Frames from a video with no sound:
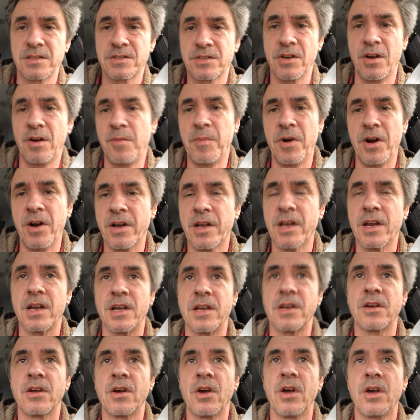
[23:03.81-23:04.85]
It's all
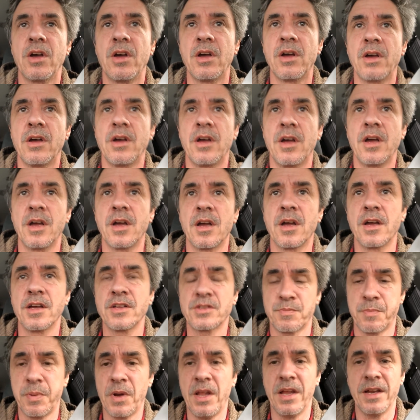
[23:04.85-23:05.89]
marketing.
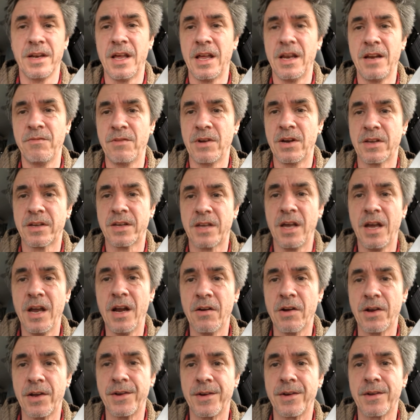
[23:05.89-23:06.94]
It's probably not even a
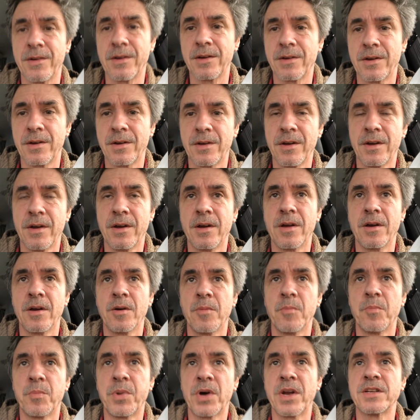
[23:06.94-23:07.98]
carrot,
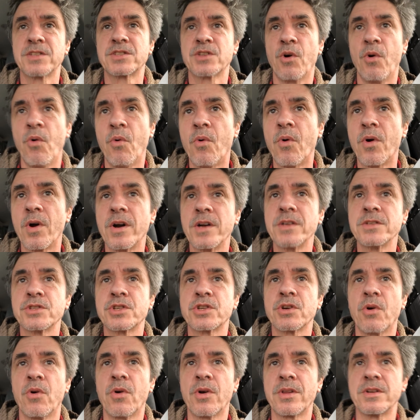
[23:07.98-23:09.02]
but it's
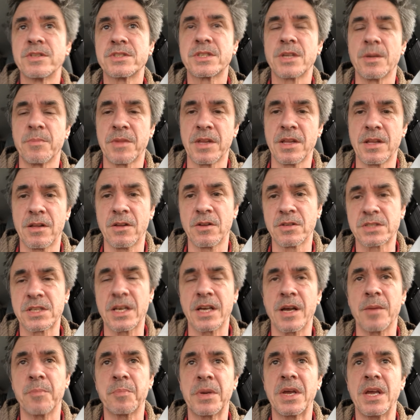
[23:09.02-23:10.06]
orange, or there's something that looks
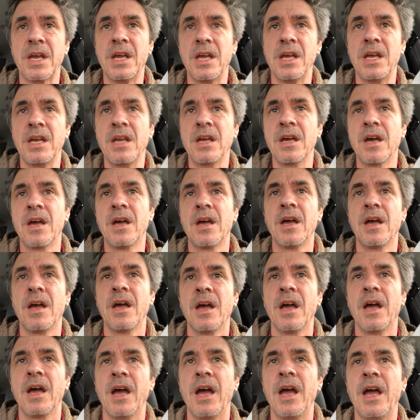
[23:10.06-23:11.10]
like a pea,
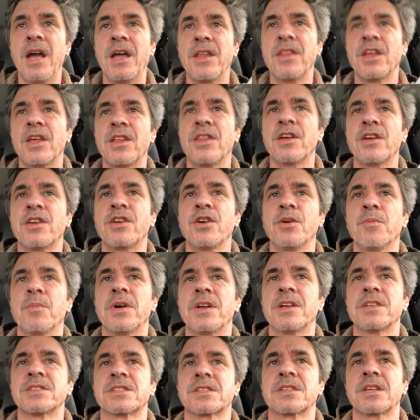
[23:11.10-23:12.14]
and then the
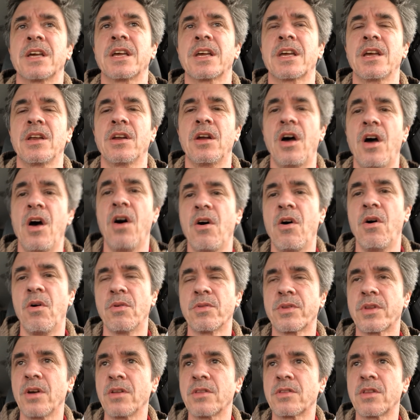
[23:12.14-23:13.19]
human is thinking,
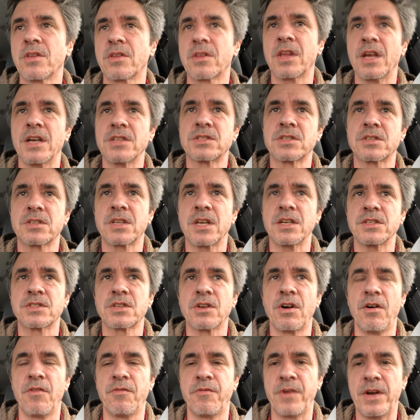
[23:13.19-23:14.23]
oh,
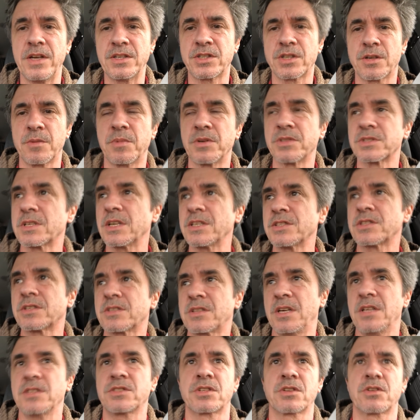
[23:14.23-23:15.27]
that's all vegetables.
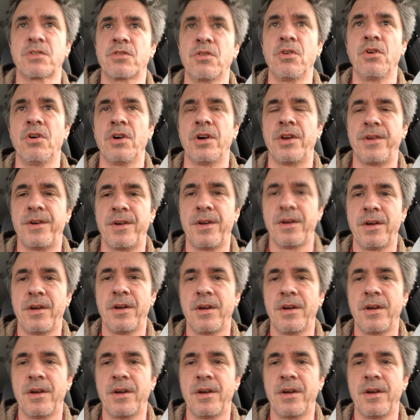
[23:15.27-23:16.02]
That's good.